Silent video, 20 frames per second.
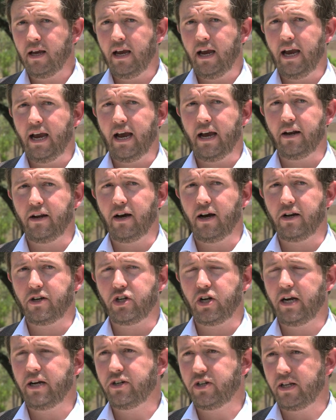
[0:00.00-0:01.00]
and uh,
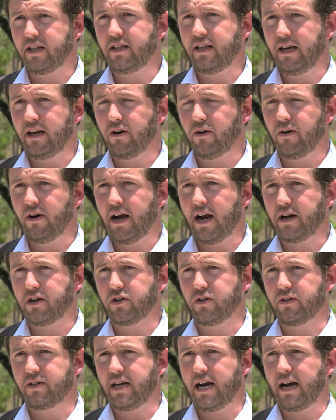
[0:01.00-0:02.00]
changing the
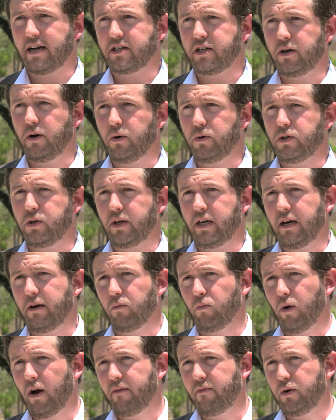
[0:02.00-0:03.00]
international tax code to
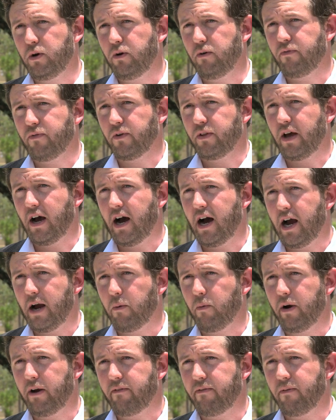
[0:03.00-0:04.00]
get revenue for the
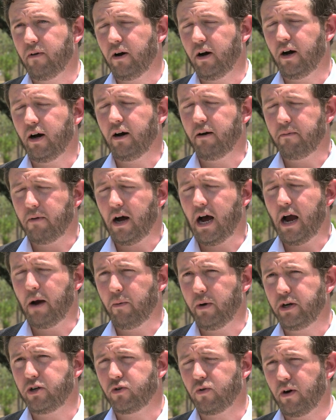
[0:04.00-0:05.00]
highway uh,
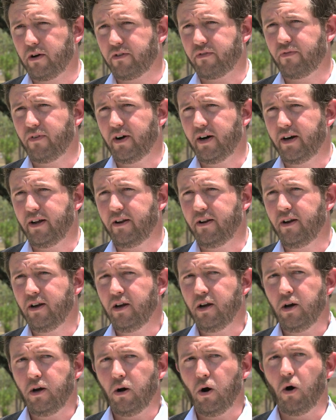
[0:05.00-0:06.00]
highway trust fund
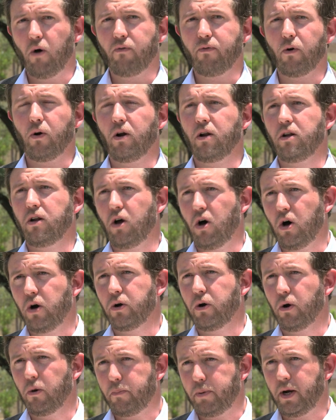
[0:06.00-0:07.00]
over a
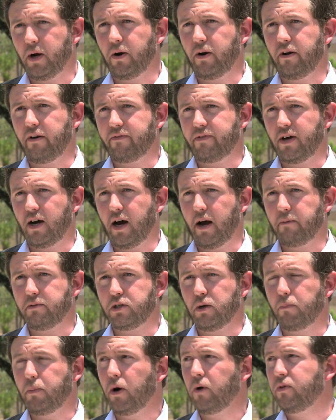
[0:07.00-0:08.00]
longer period of time.
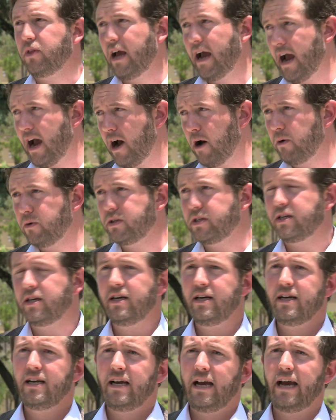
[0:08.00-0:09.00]
So both the House
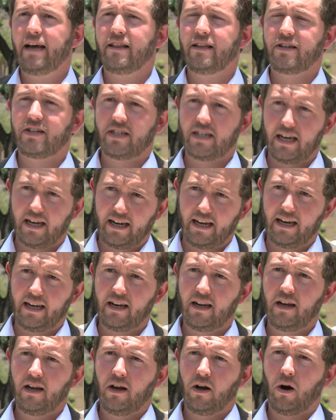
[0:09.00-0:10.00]
and the Senate
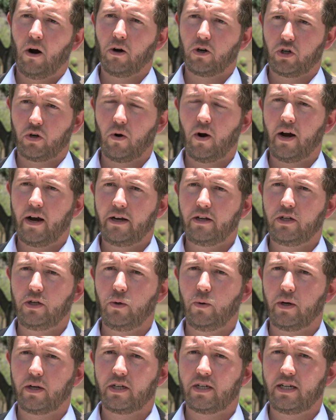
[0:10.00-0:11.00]
are trying
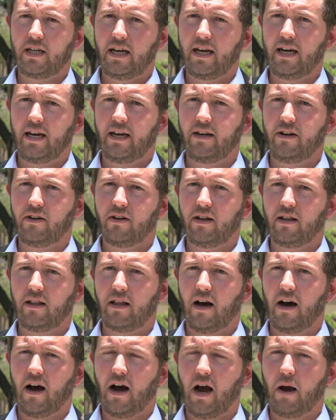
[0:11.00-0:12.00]
to extend
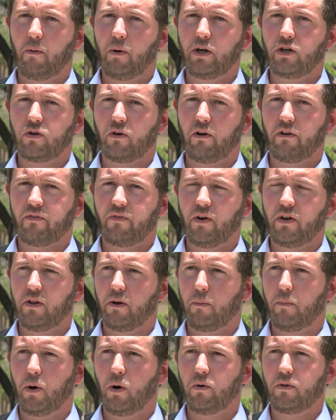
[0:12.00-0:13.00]
the highway trust fund.
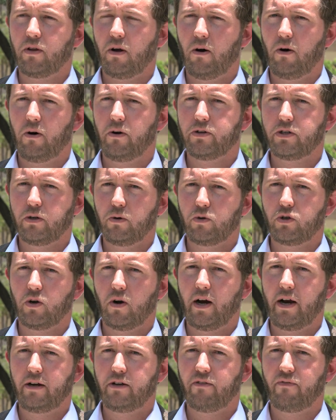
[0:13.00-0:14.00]
They're both also
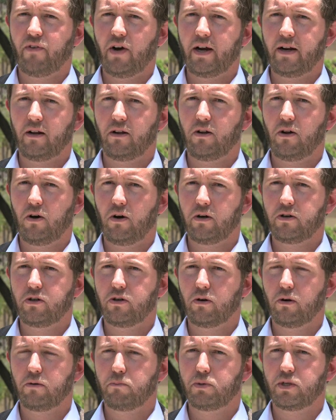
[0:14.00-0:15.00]
trying to find a
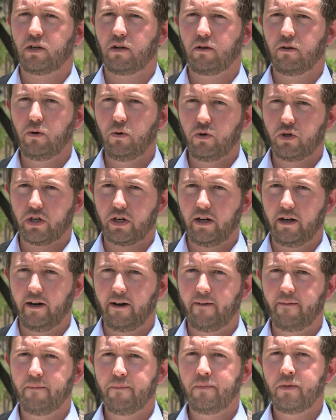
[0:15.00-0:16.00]
long-term solution.